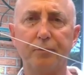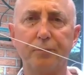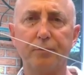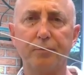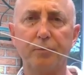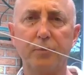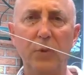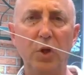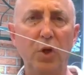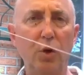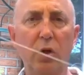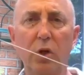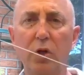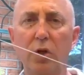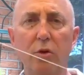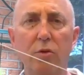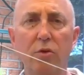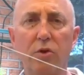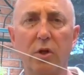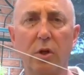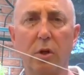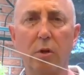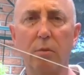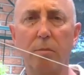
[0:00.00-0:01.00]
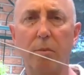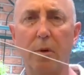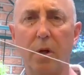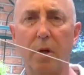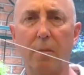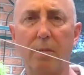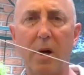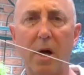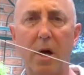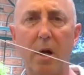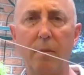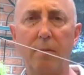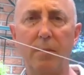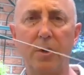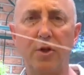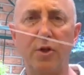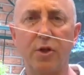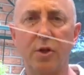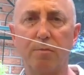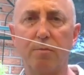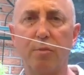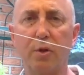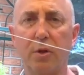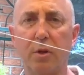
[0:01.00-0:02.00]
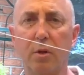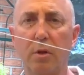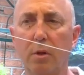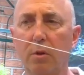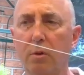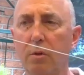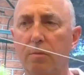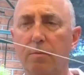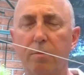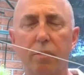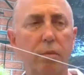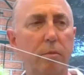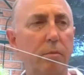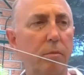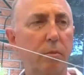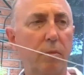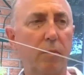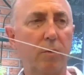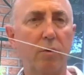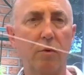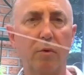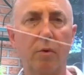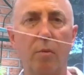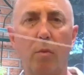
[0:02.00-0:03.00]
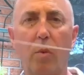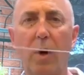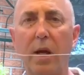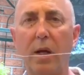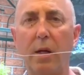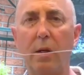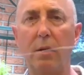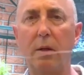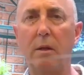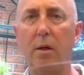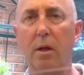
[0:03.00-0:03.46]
You can use the loop on the bottom and just put the loop through the weight.